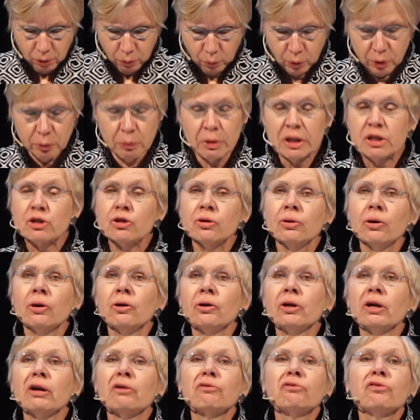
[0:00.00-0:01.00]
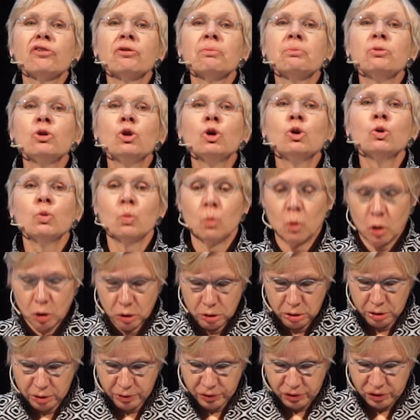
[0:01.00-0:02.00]
were returning from new
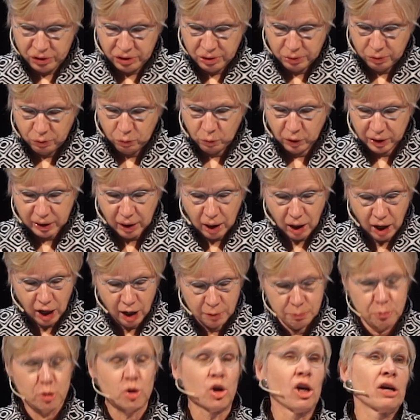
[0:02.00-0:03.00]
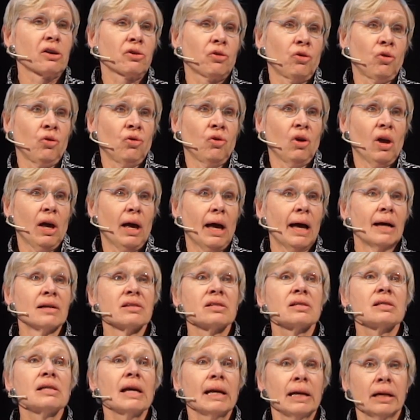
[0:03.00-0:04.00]
worlds with objects
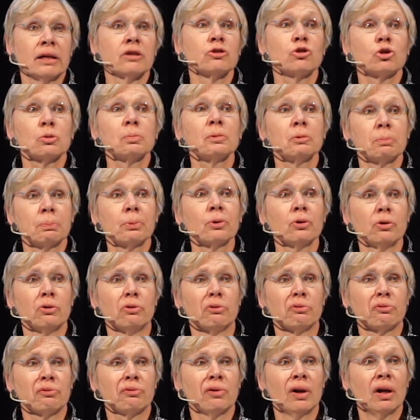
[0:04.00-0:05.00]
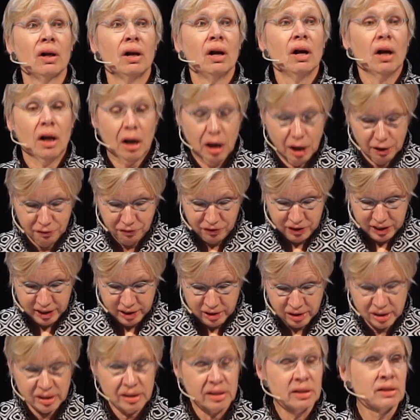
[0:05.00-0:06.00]
as tangible proof of
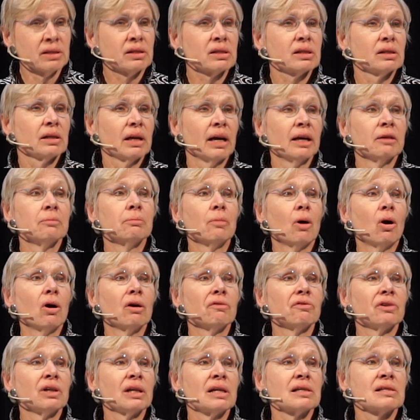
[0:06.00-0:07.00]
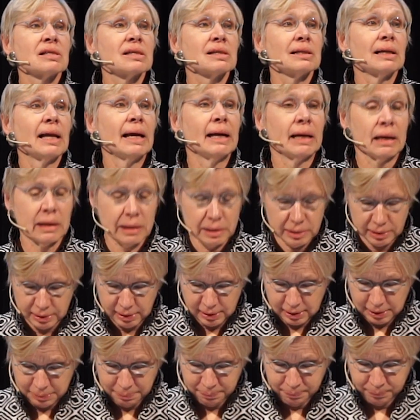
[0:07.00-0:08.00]
distant and marvelous
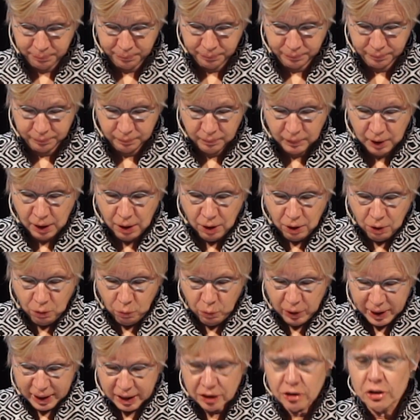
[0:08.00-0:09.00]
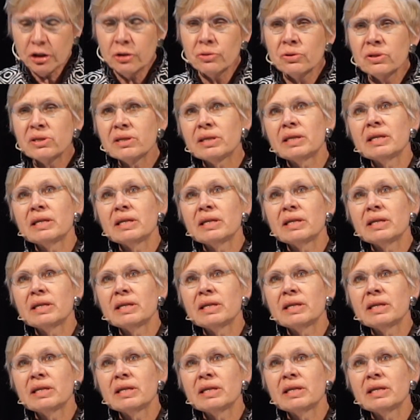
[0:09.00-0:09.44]
lands. We can use